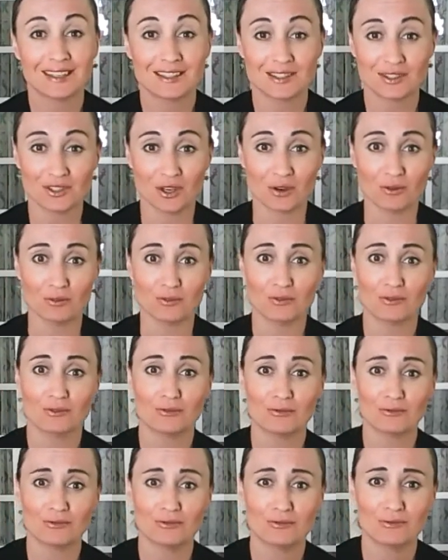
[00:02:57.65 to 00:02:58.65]
So
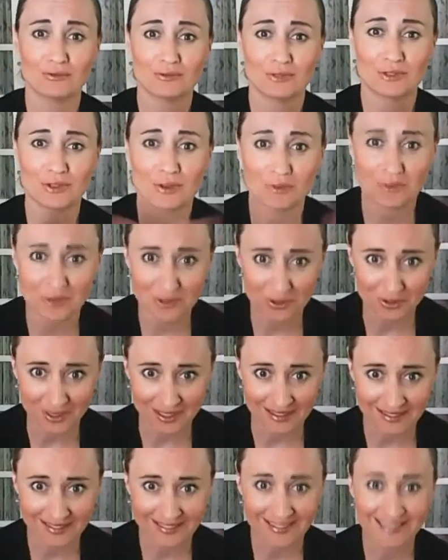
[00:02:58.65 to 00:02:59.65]
don't do
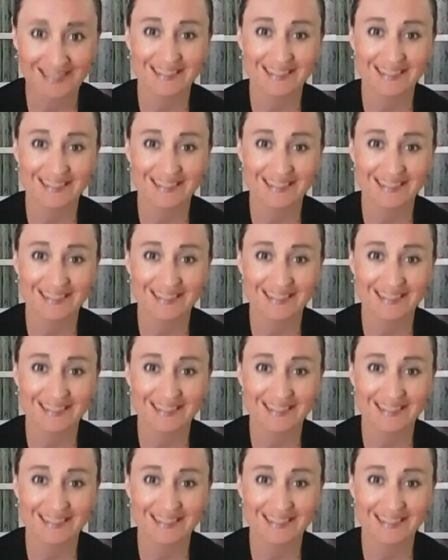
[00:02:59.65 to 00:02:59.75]
it.